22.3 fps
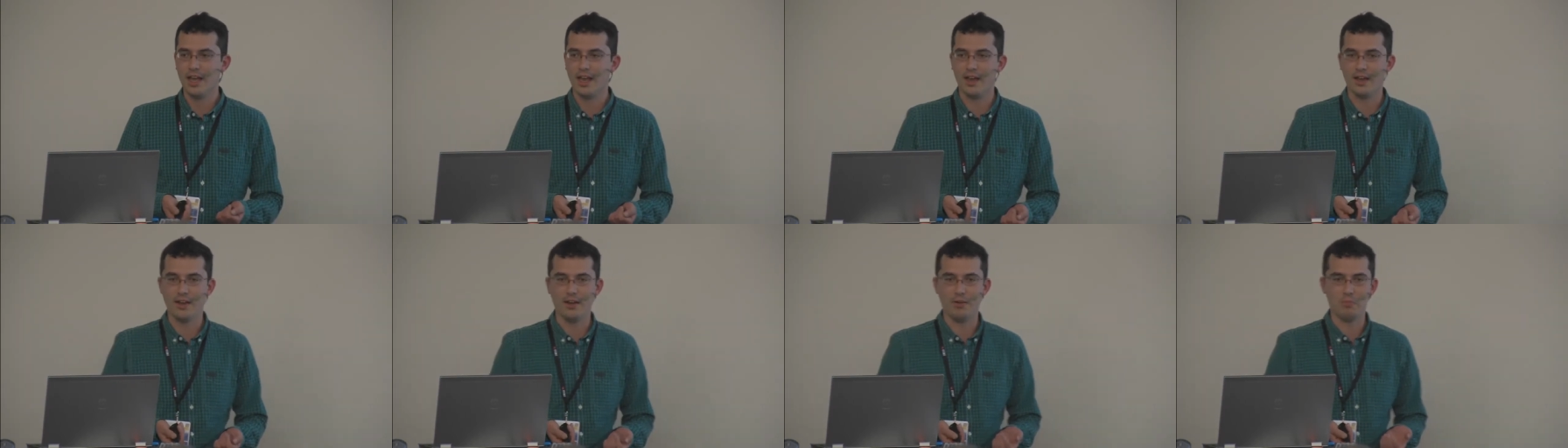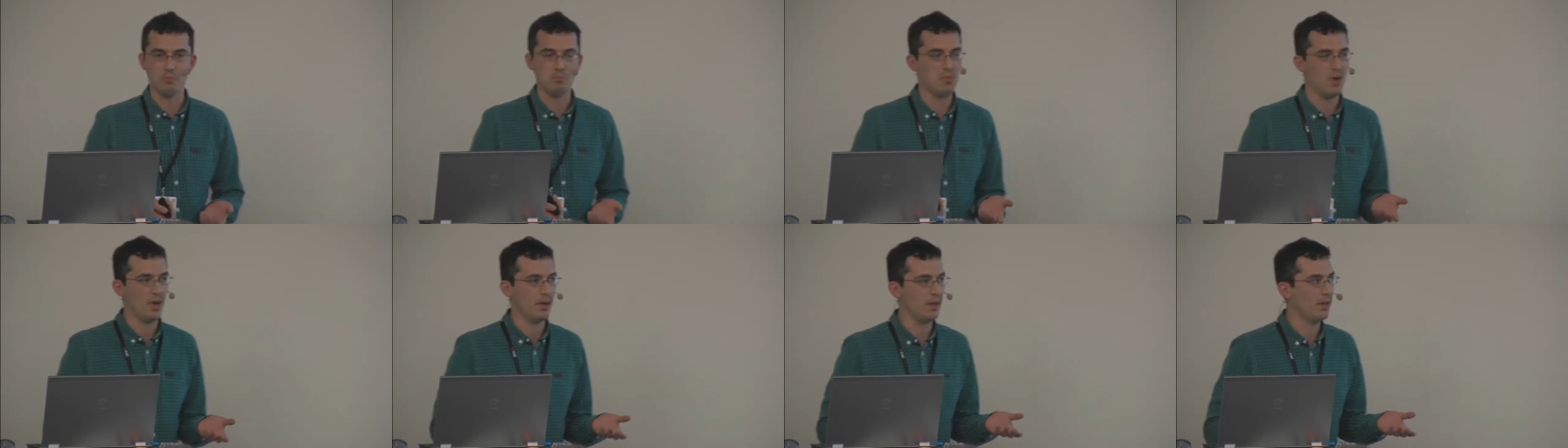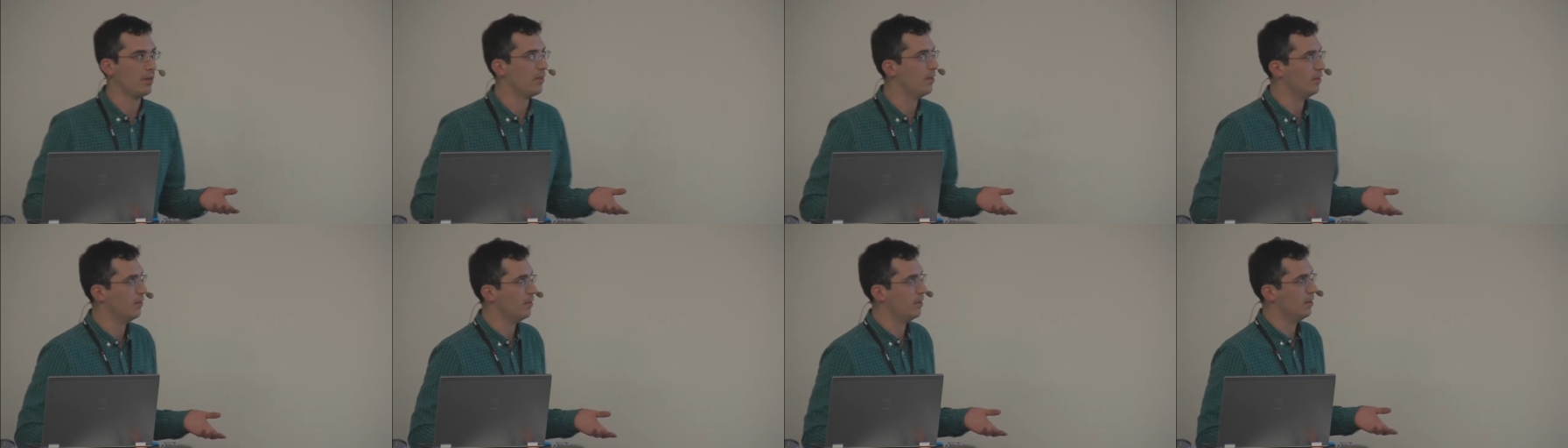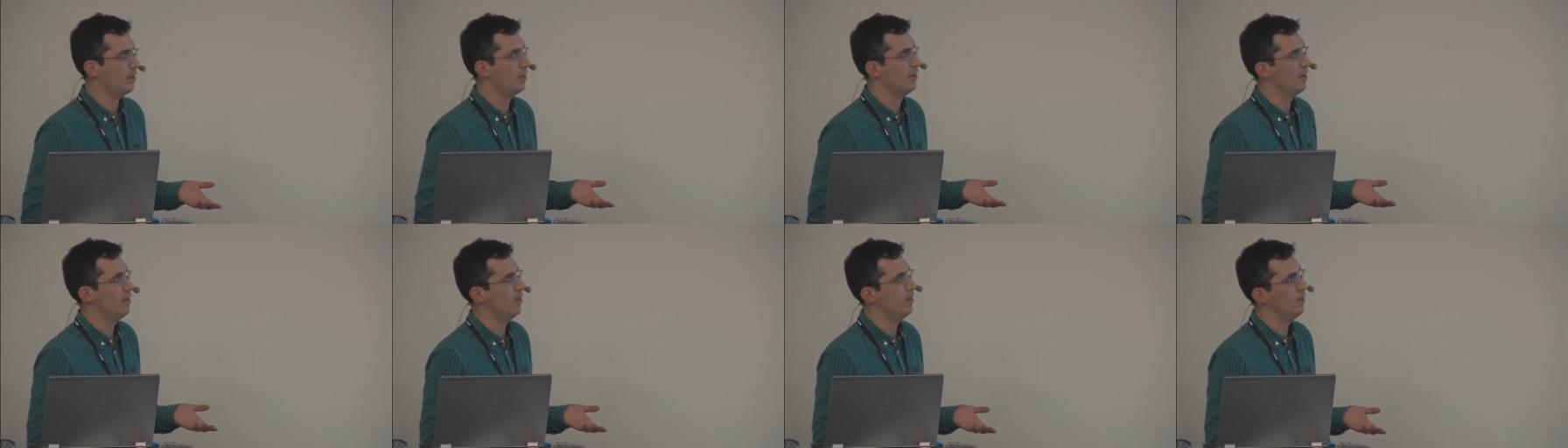Uh,
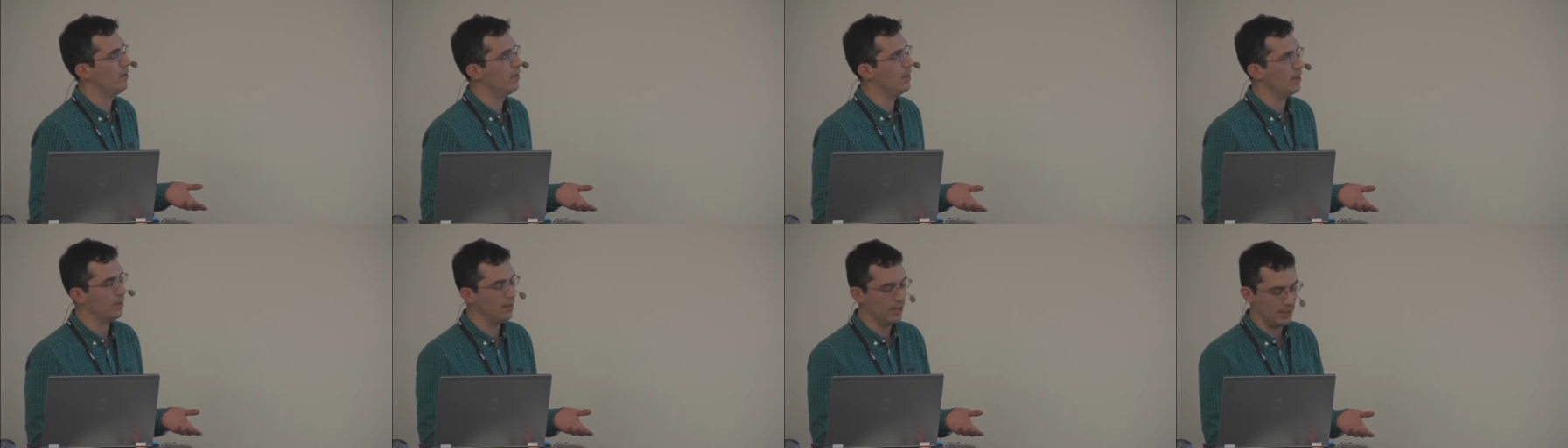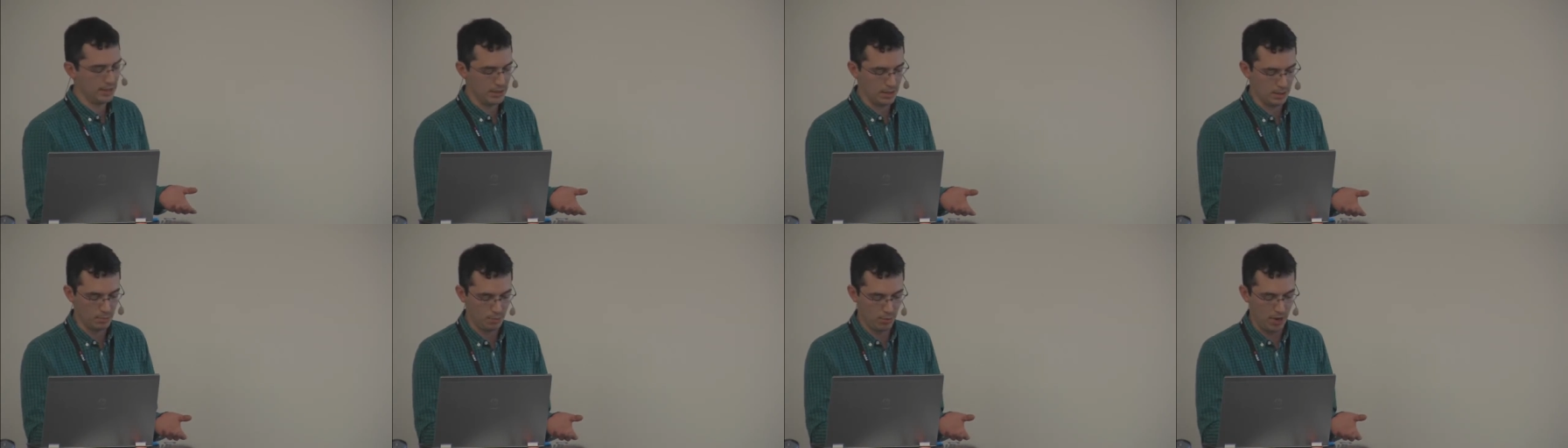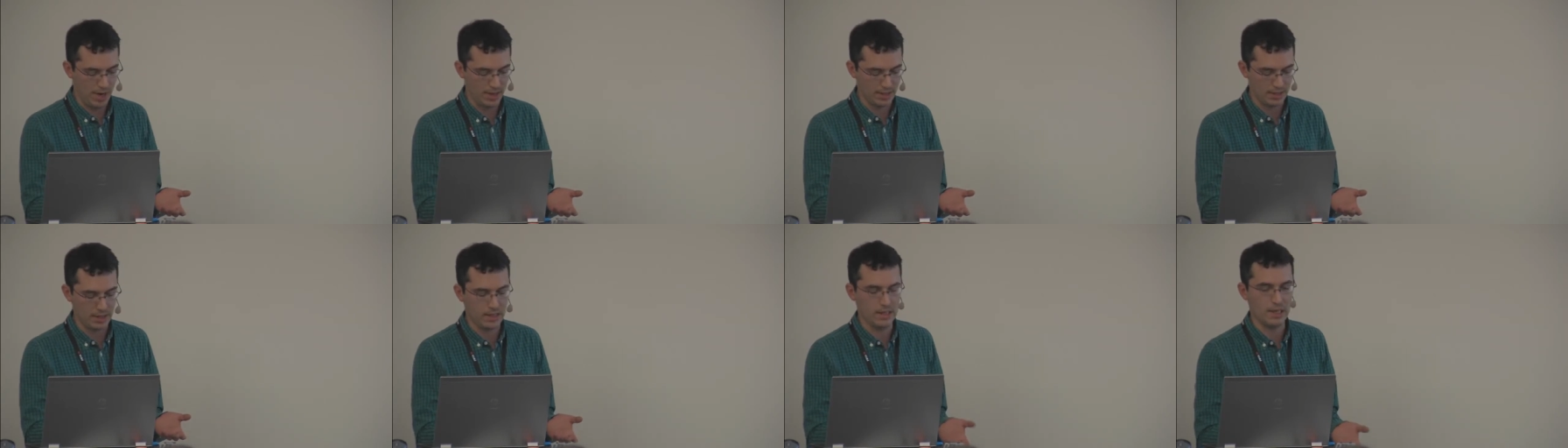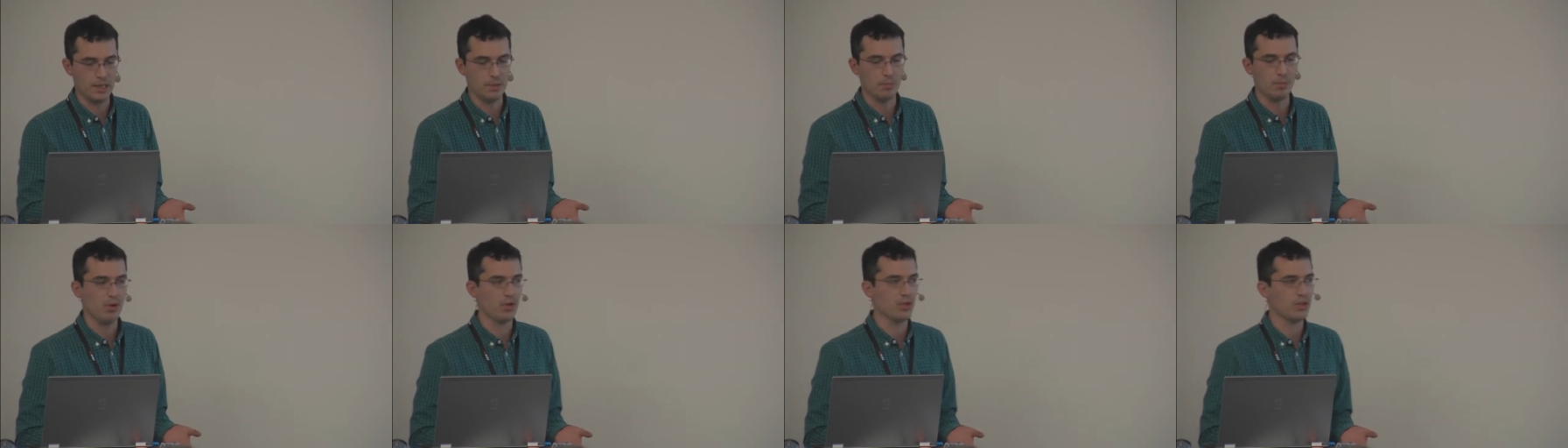th this is practically
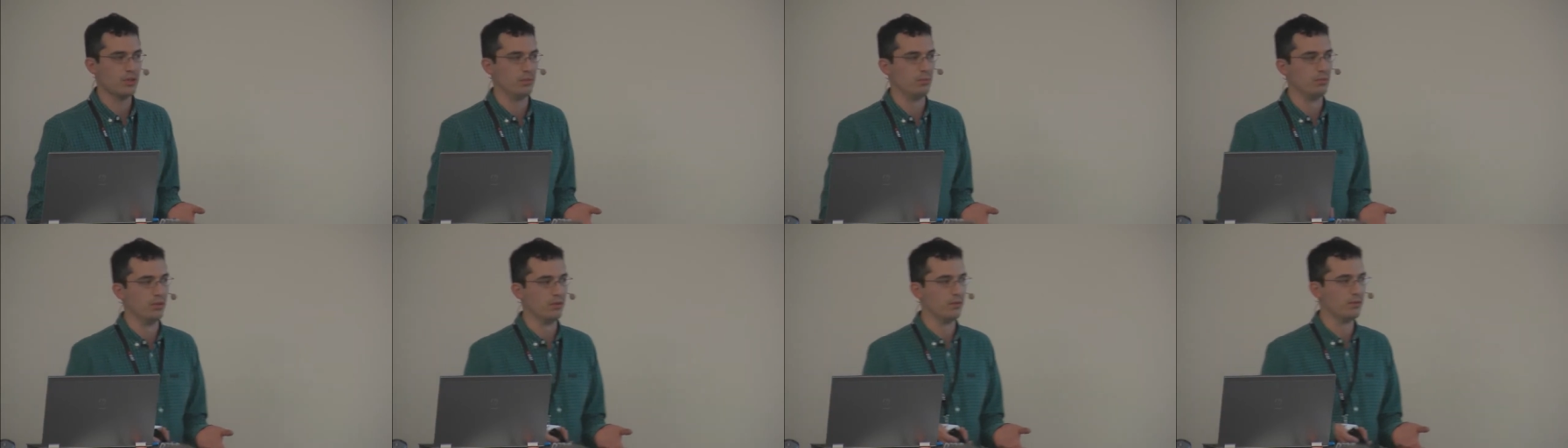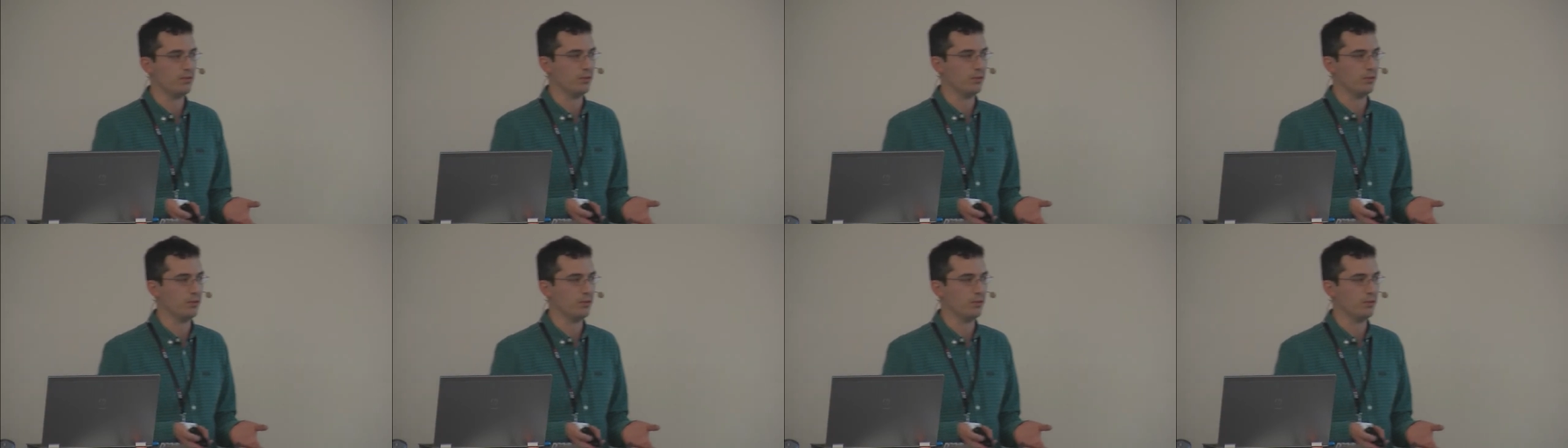impossible